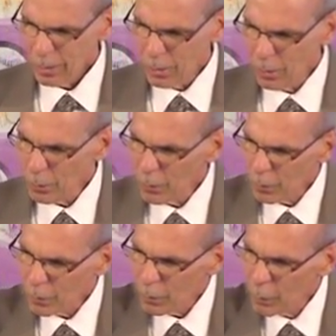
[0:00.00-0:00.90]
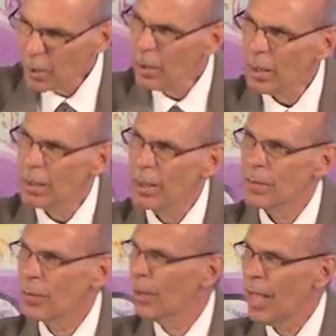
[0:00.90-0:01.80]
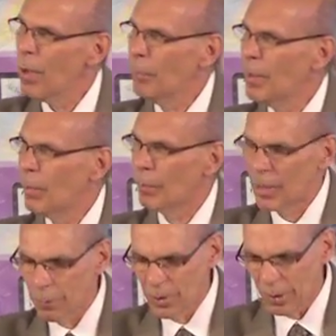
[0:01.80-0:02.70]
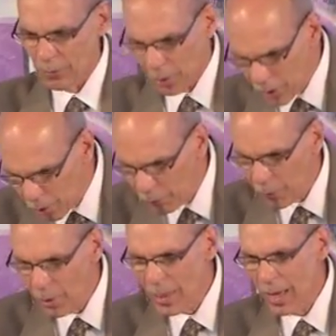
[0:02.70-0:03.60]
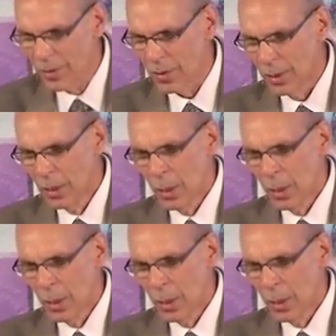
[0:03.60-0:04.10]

You know, we're to allow people to be themselves. Are they going to fall? Yes.